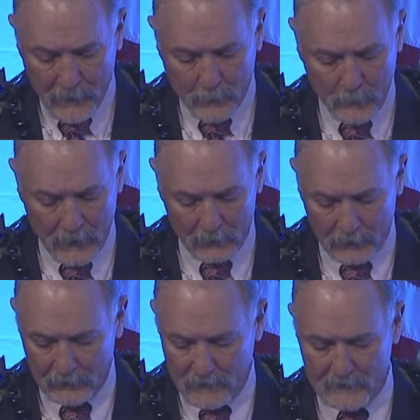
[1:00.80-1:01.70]

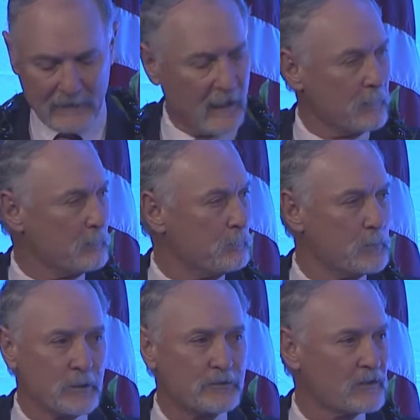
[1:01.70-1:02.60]
Marilyn is a
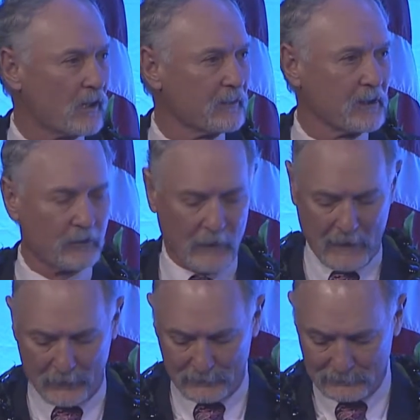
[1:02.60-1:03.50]

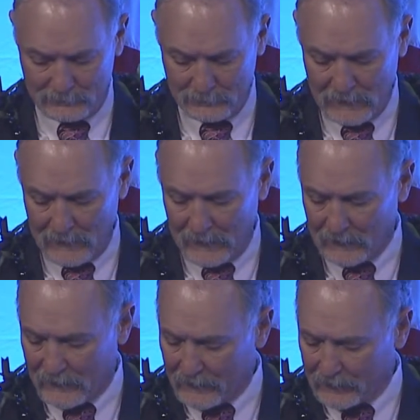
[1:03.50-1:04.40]
boots-on-the-ground
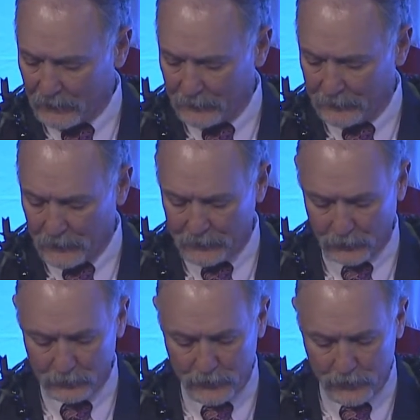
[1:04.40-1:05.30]
elected official
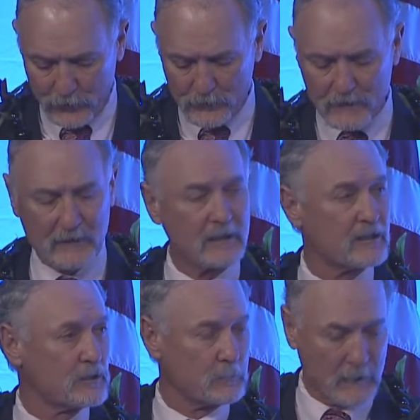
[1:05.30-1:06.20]
choosing to
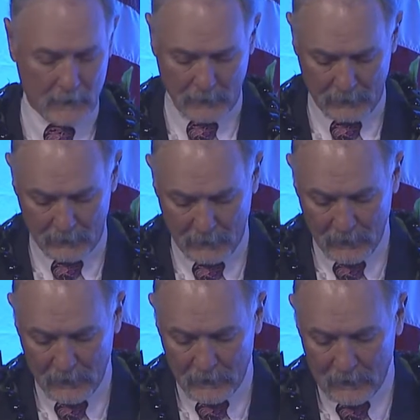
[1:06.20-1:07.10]
spend
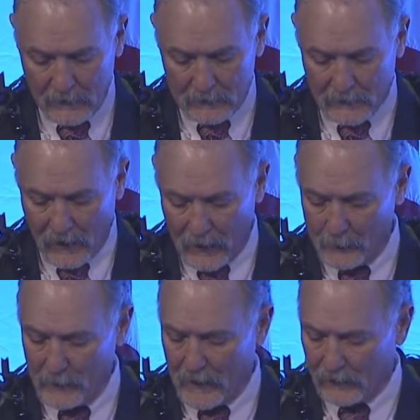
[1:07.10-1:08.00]
time
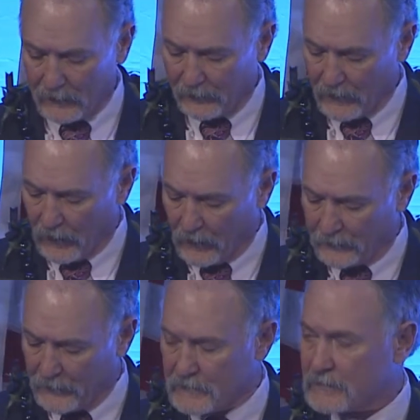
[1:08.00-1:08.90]
out of the
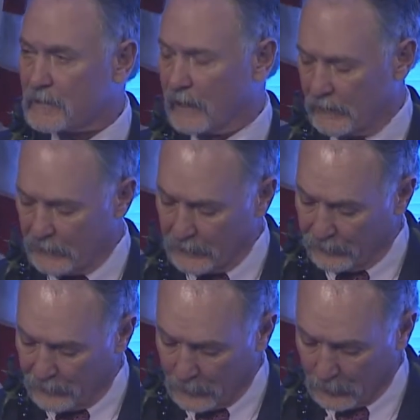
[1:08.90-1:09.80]
office and in the
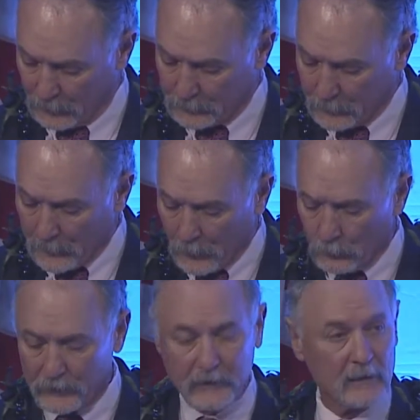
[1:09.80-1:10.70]
field
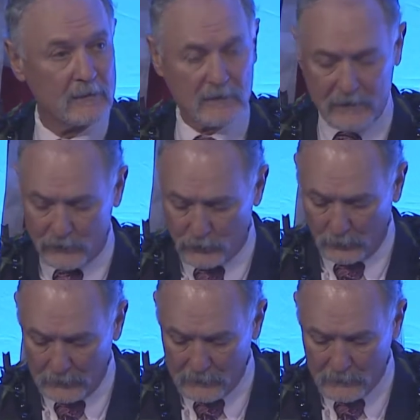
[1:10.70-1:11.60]
with constituents,